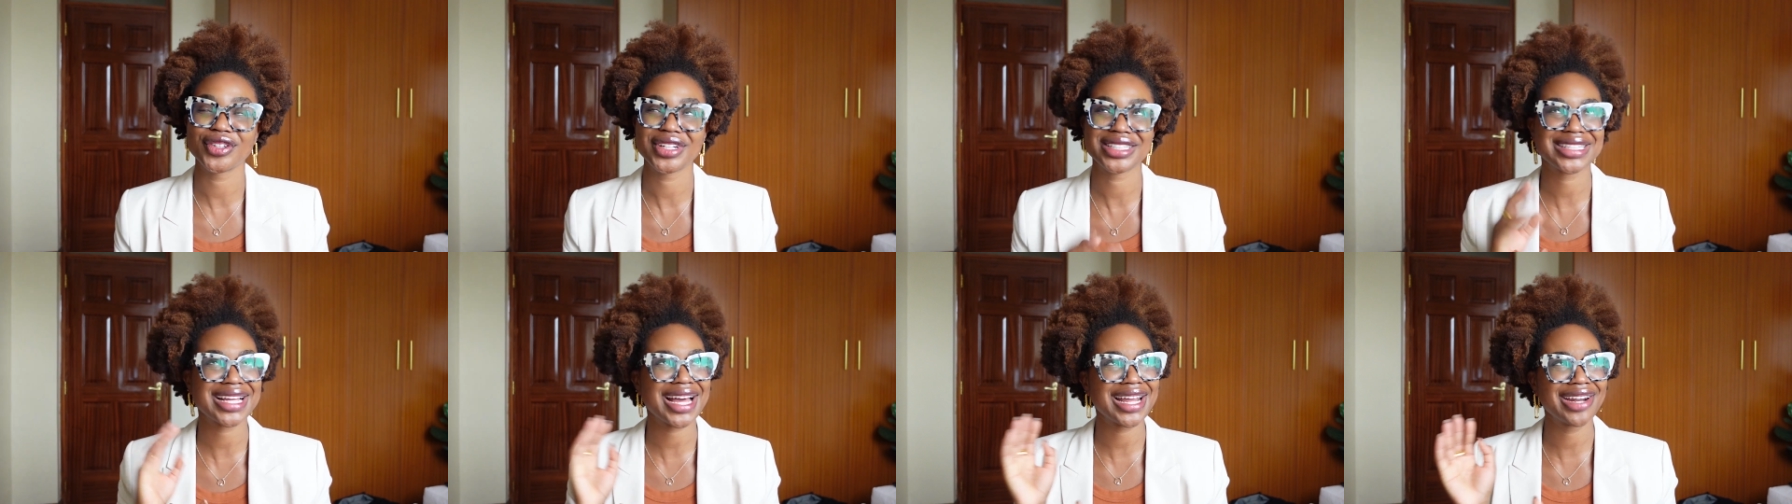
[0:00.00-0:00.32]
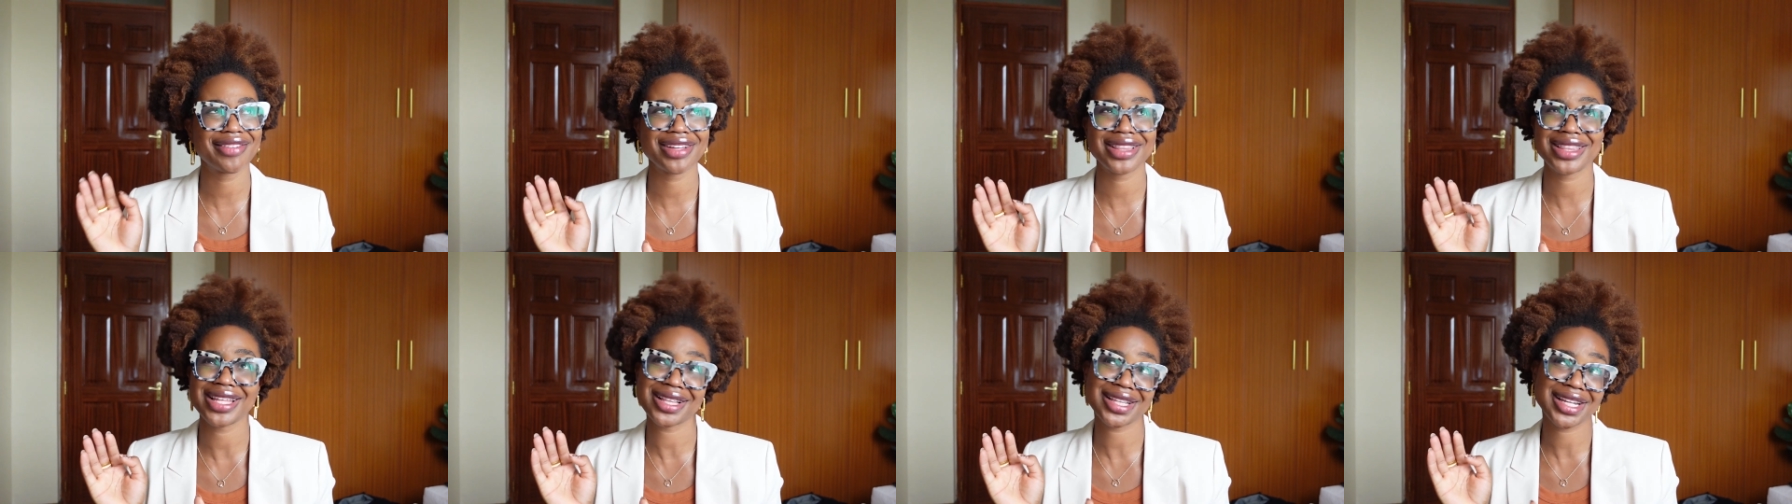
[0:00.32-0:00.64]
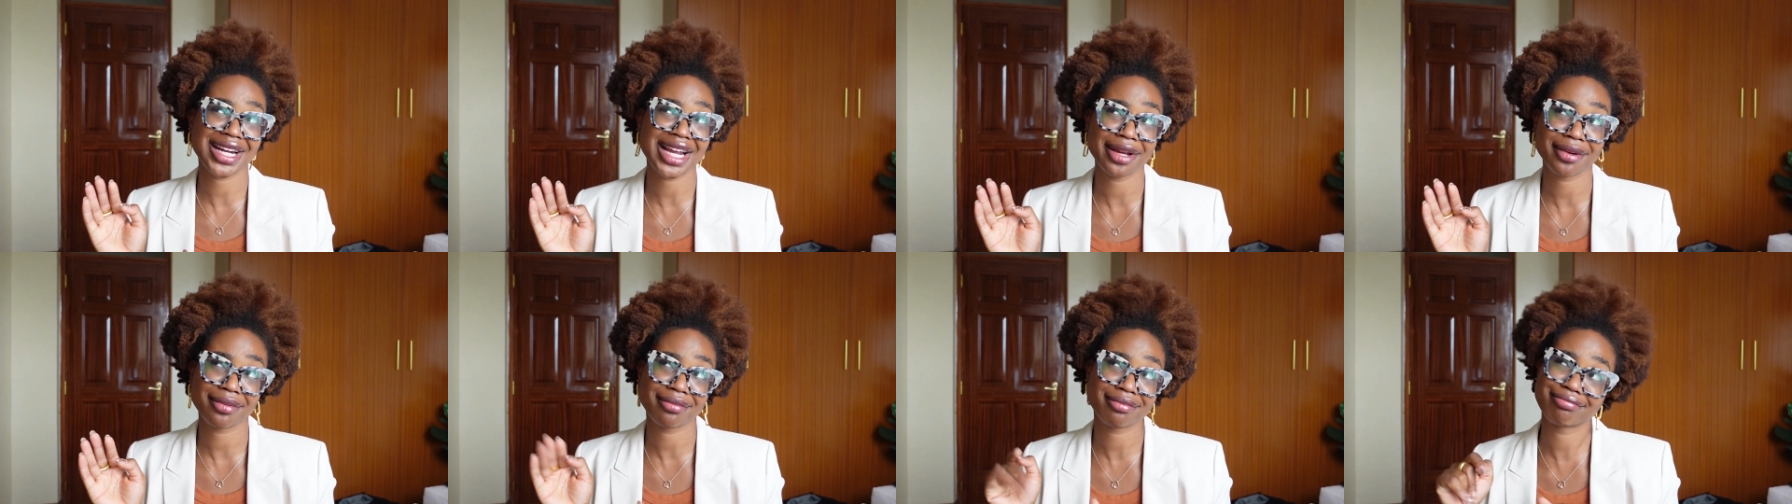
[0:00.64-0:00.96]
It's kind of a thing that
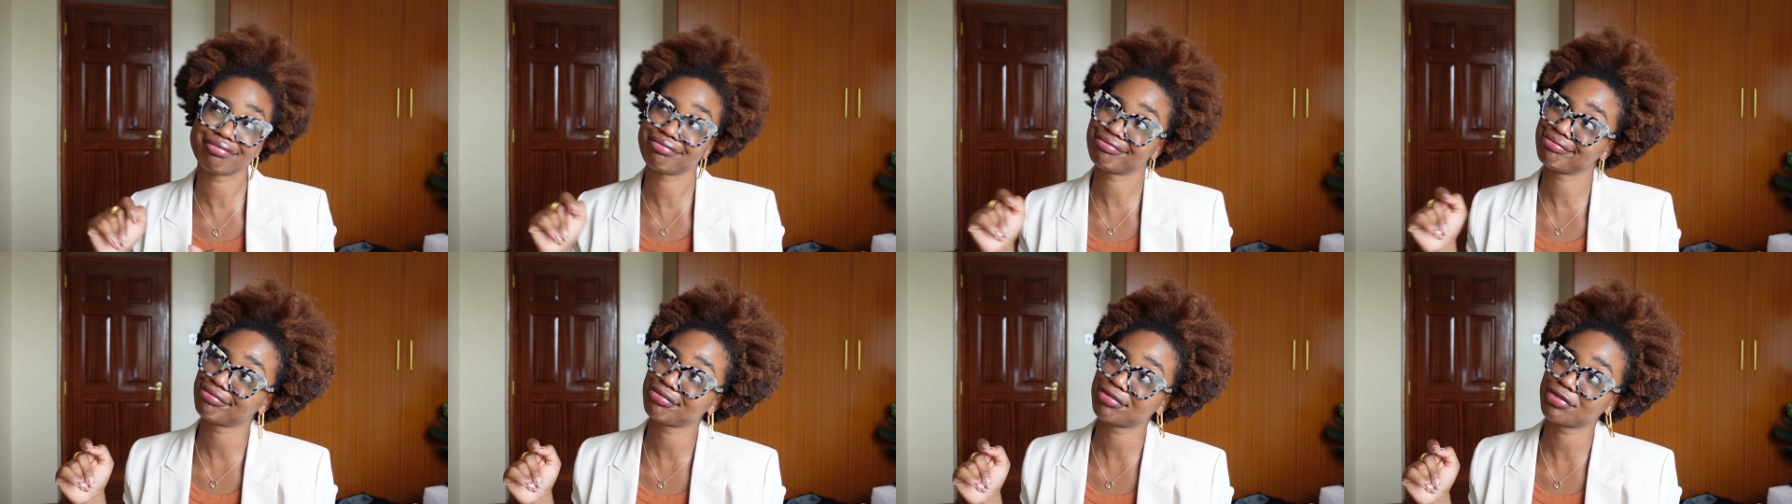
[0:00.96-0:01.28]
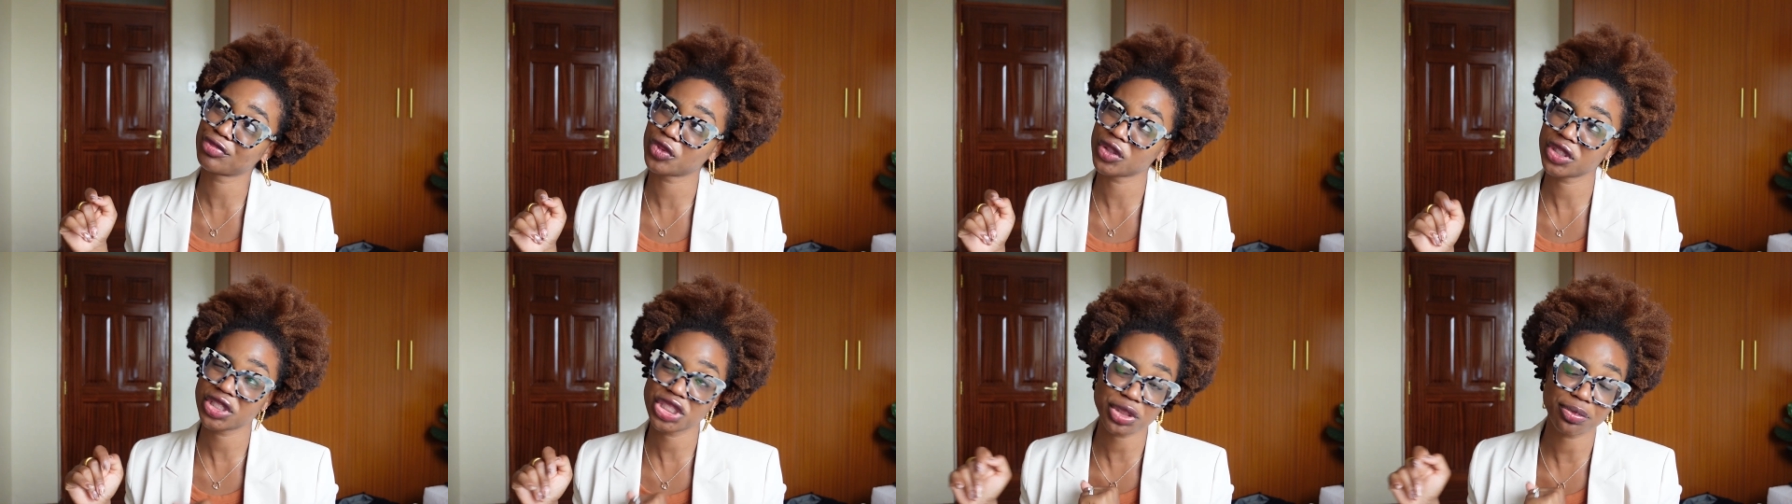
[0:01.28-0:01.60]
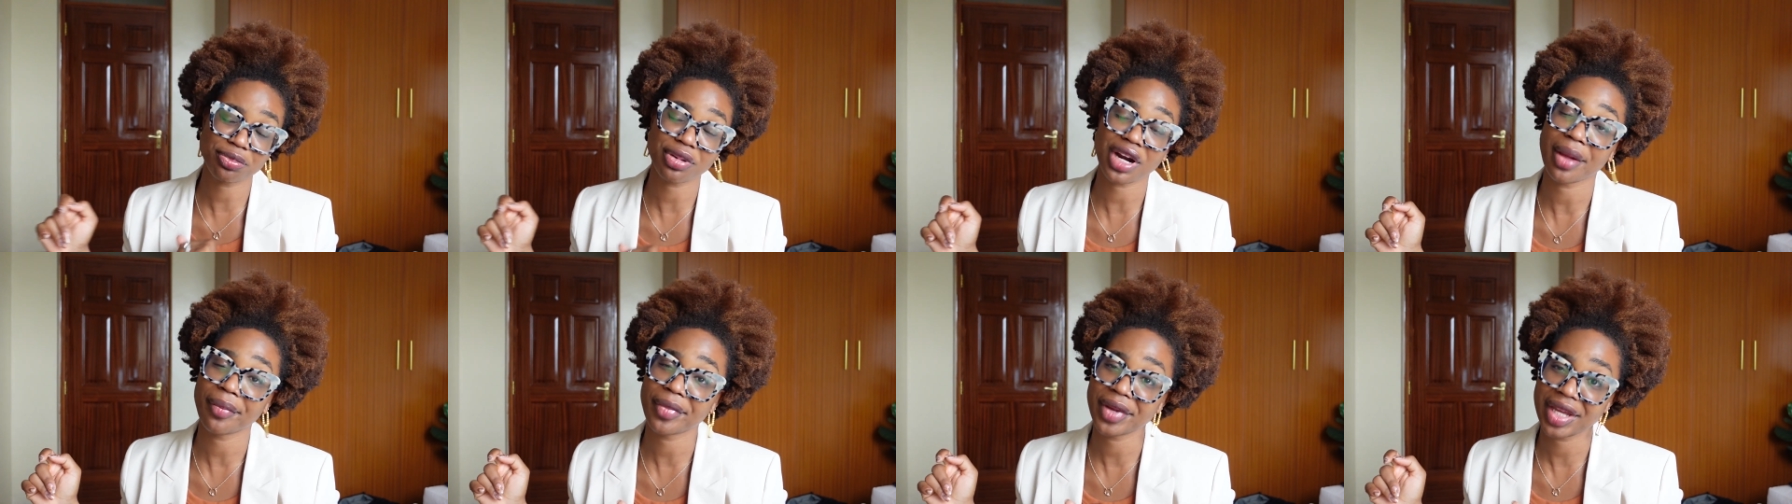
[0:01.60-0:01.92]
I you should
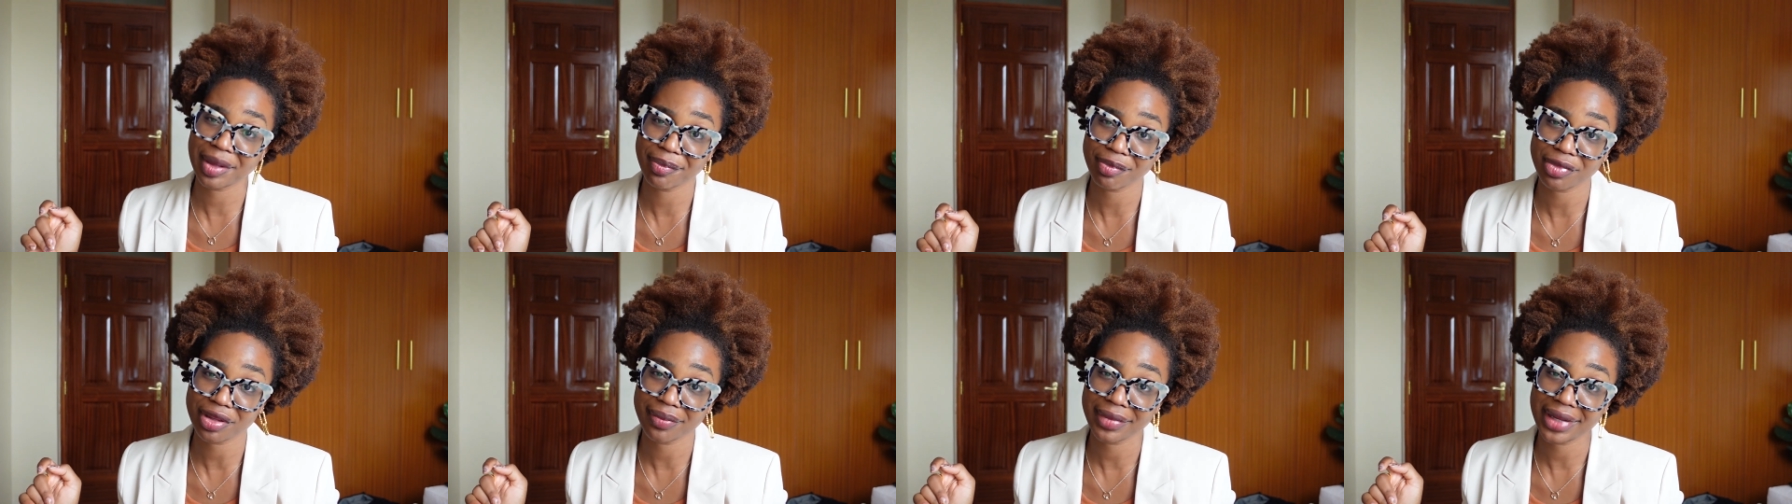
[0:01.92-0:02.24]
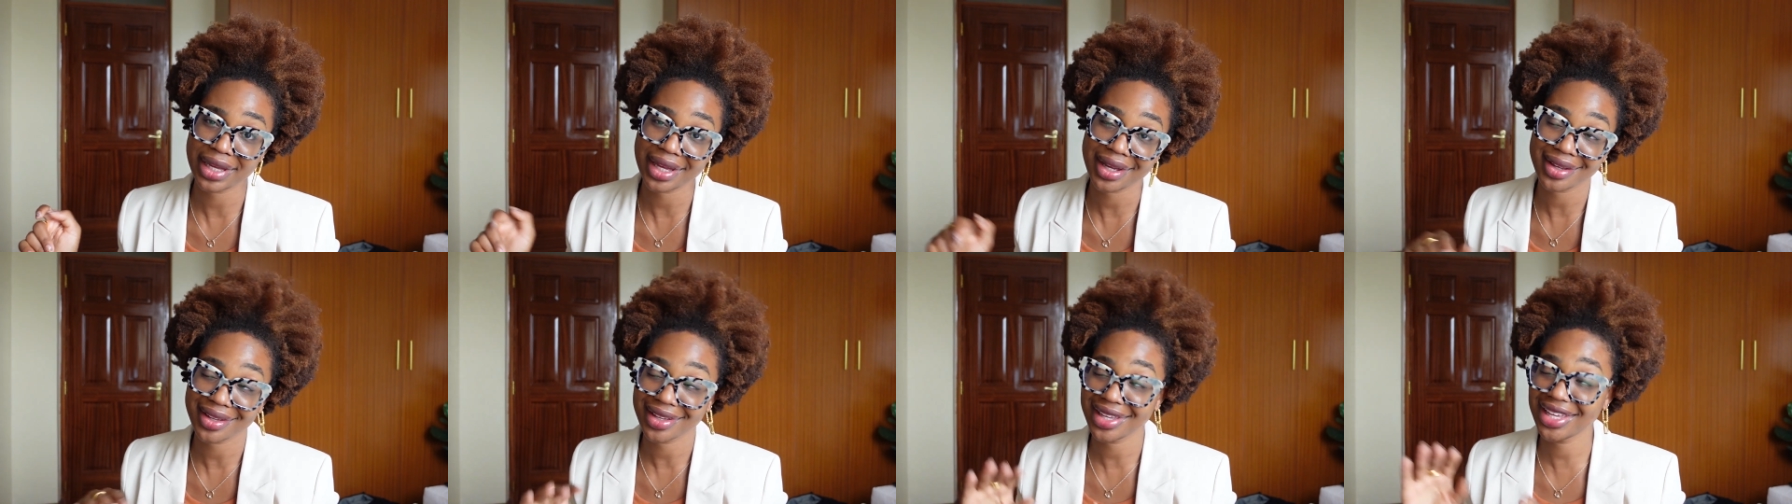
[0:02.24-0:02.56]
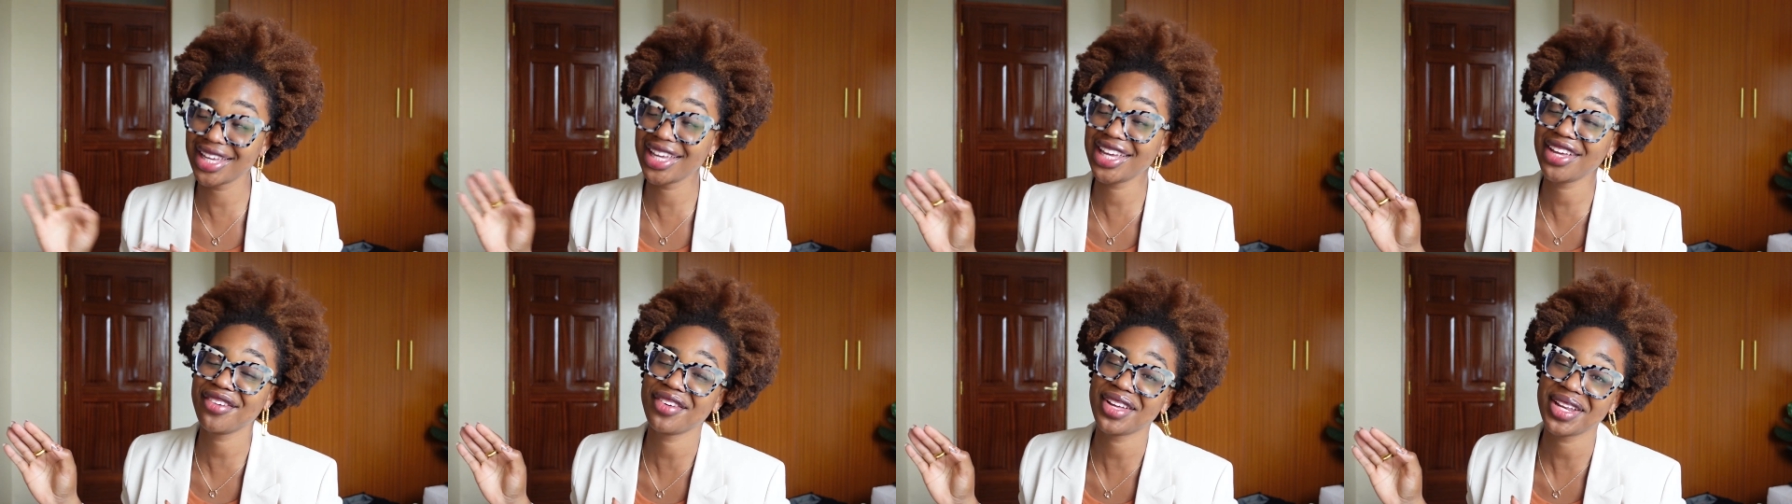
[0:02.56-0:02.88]
probably implement
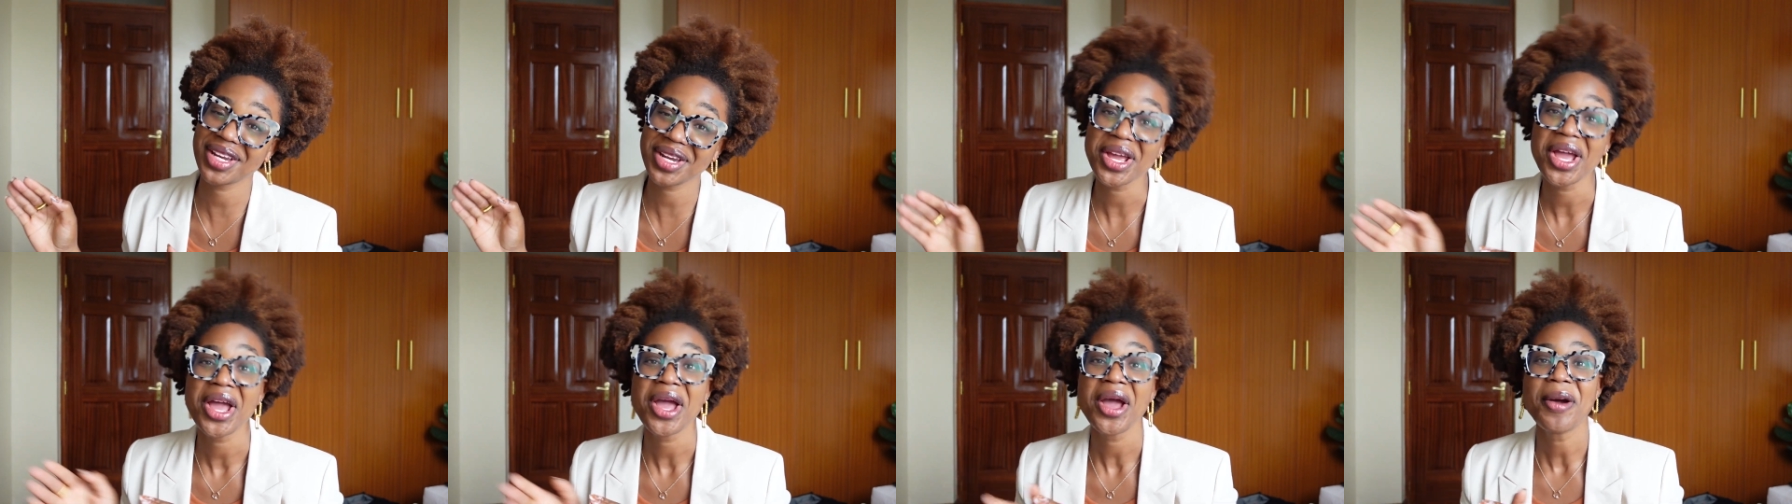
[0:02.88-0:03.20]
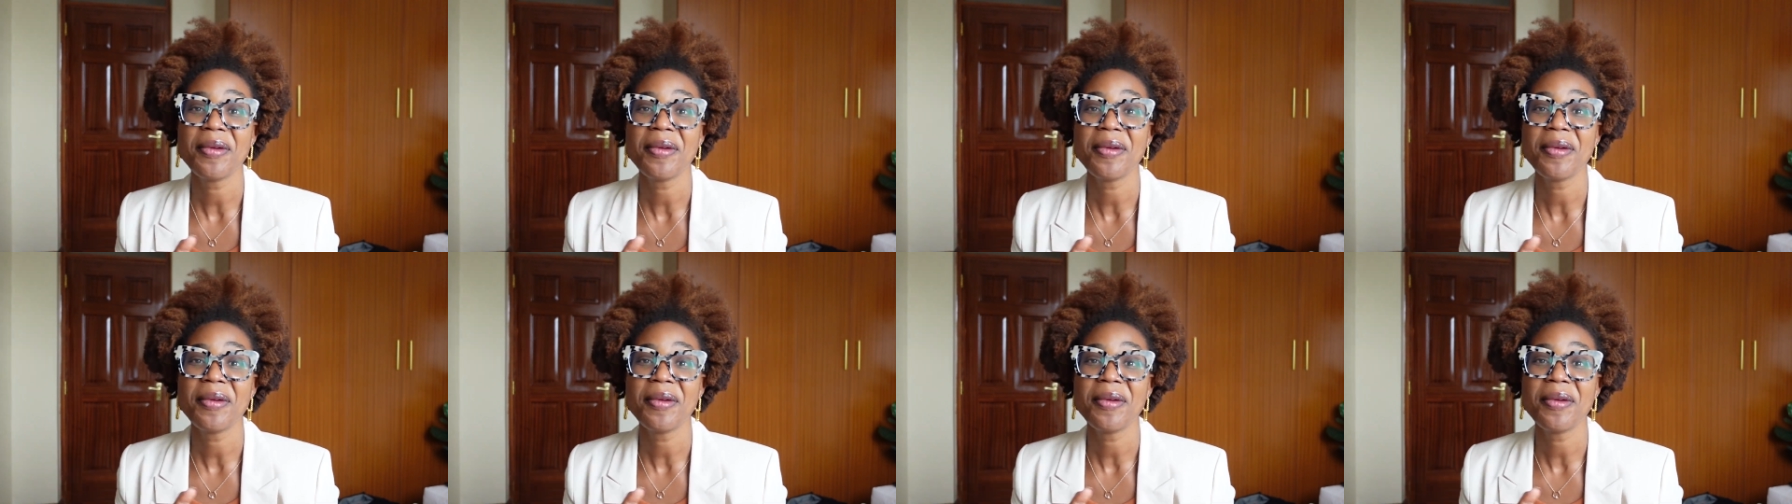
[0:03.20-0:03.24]
even